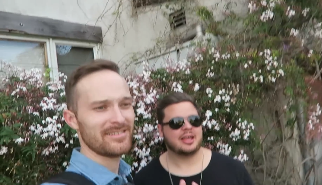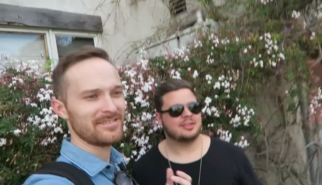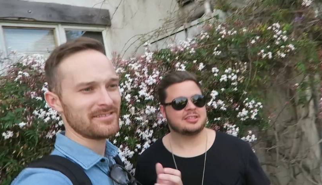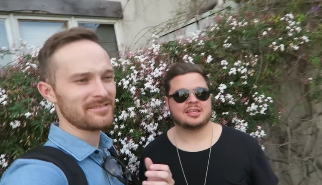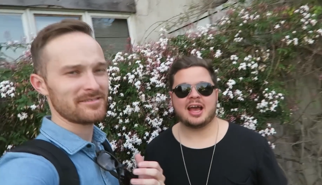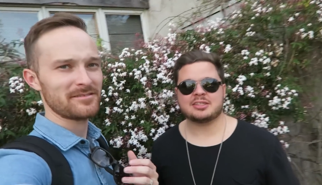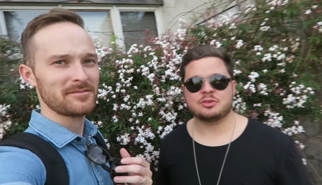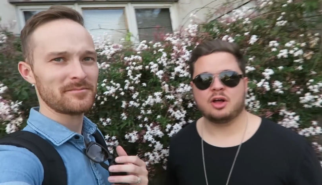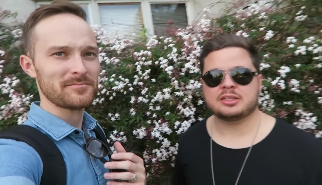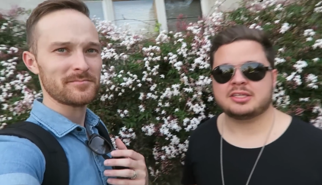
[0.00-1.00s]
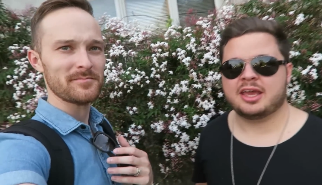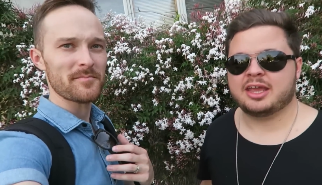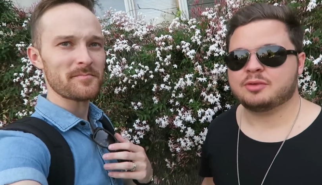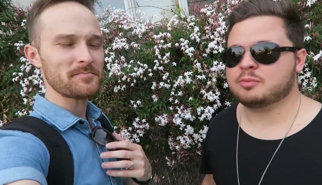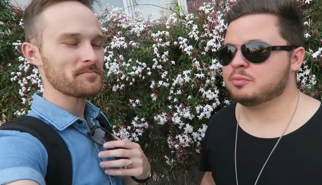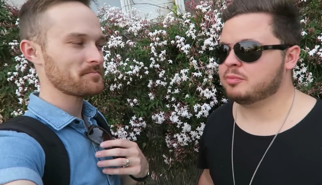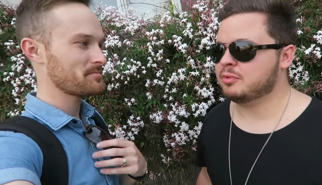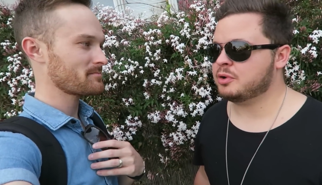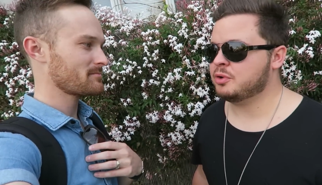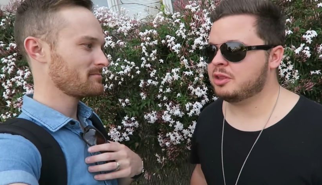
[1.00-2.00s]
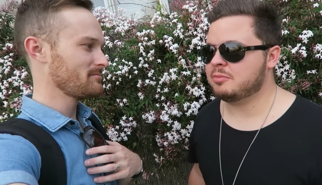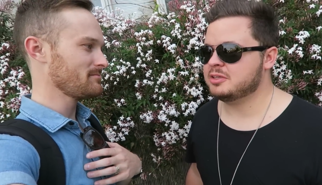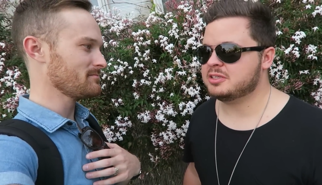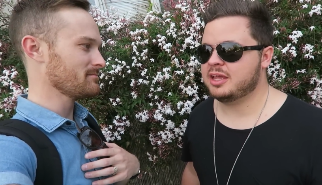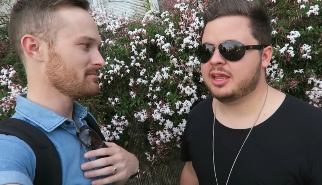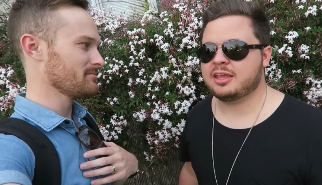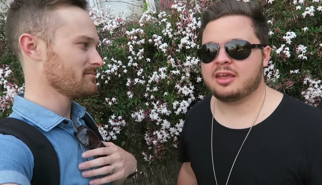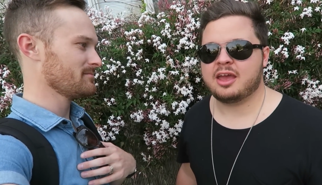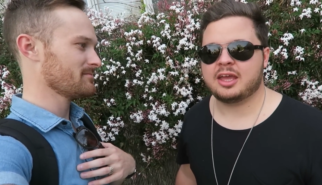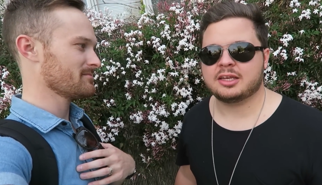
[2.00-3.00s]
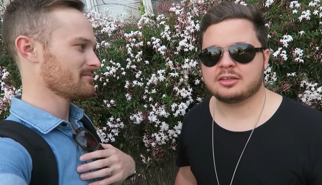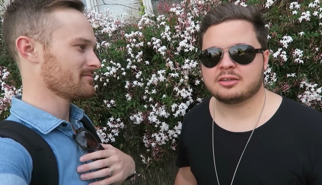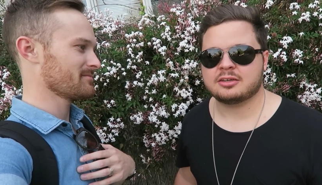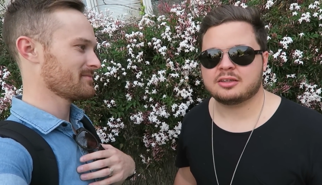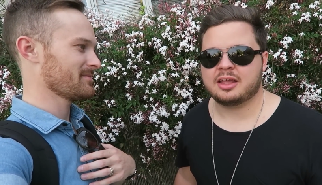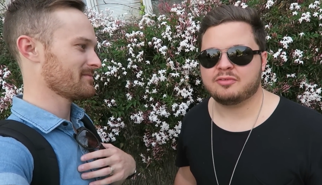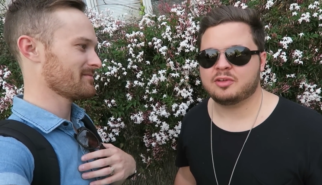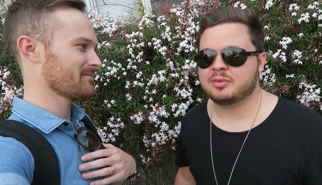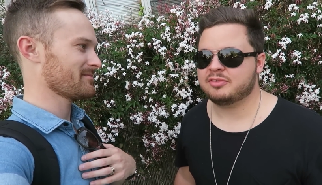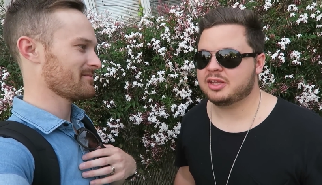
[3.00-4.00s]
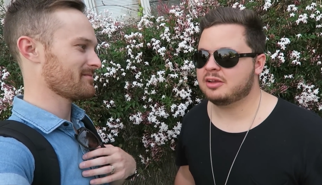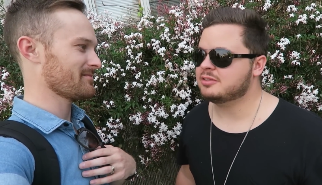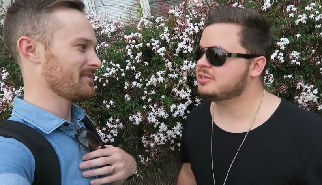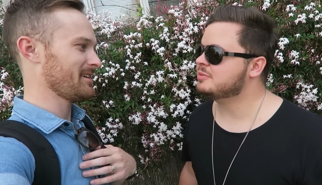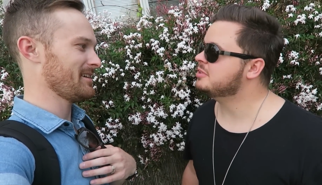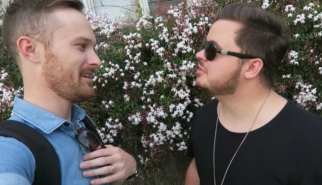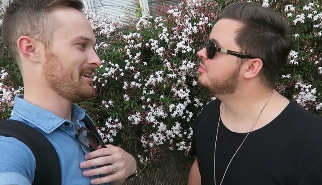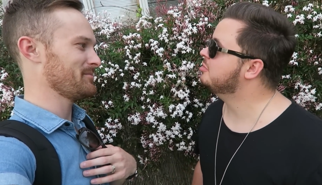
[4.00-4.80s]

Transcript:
Speaker 1: like in this castle all day, recording music and like filming videos and it's been so